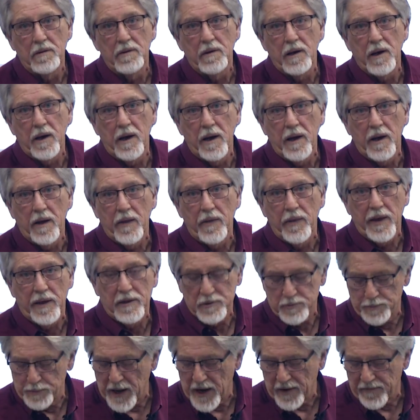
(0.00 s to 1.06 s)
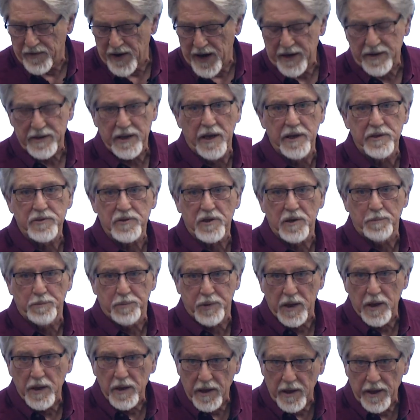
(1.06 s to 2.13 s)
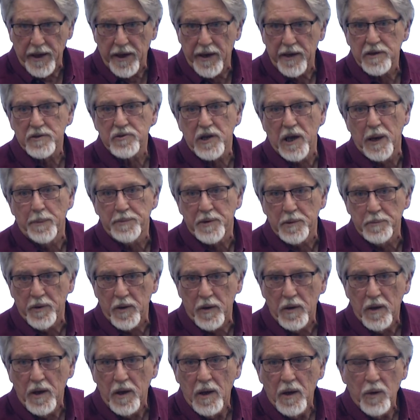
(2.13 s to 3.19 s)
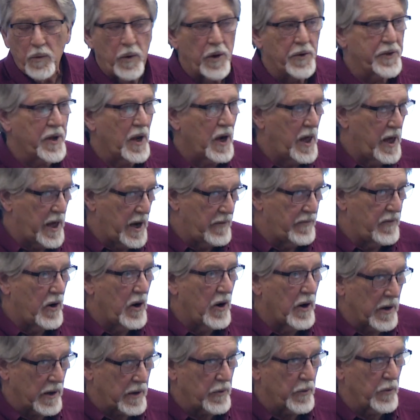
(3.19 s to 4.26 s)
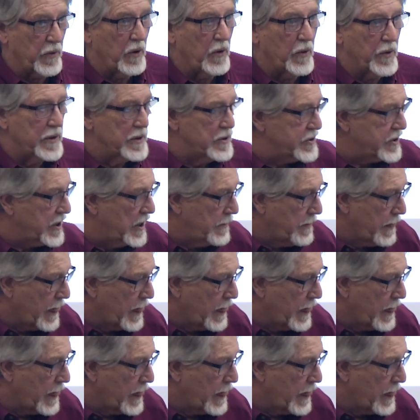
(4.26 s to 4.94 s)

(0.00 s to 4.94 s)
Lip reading: As a matter of fact, that's completely unacceptable with a lot of our growers.